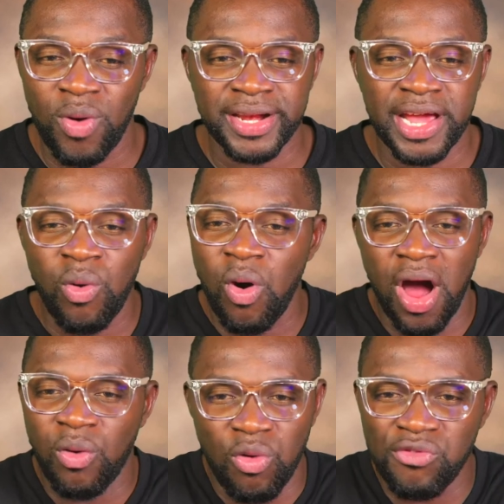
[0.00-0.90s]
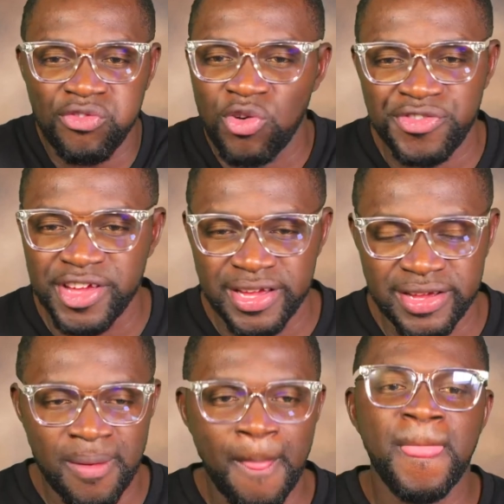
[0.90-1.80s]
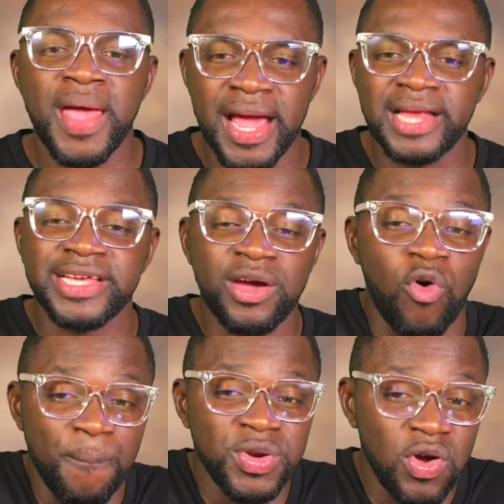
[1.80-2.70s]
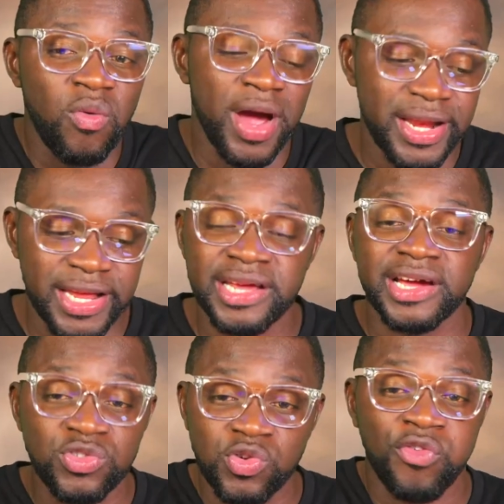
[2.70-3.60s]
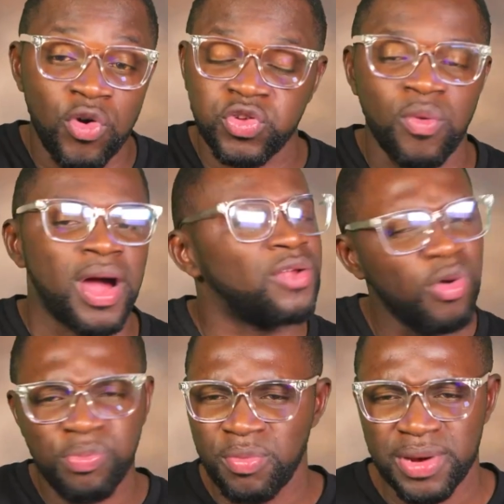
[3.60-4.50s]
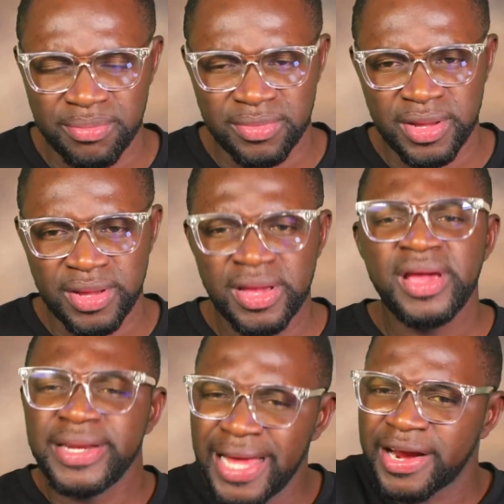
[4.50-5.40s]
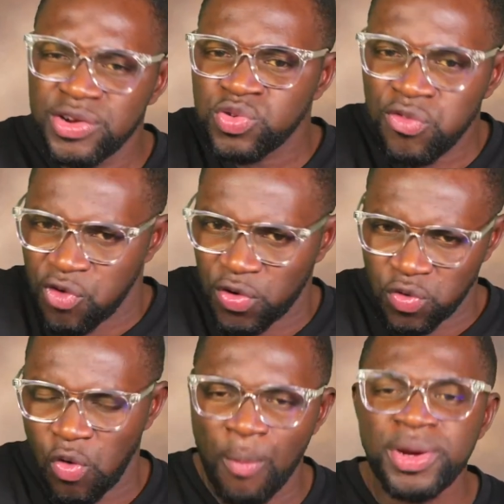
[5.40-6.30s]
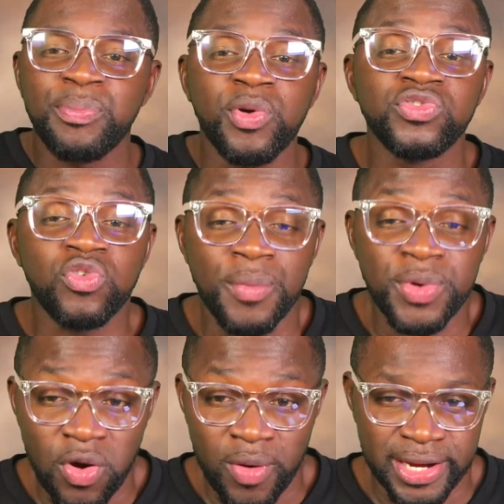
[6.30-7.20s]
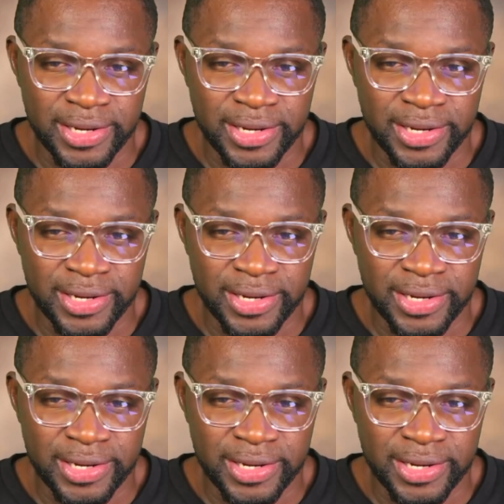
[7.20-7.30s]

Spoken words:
ewo a confu fee. As a communion wine, then a crystal for one, no problem. Now, crystal for one, I'm going to produce communion wine.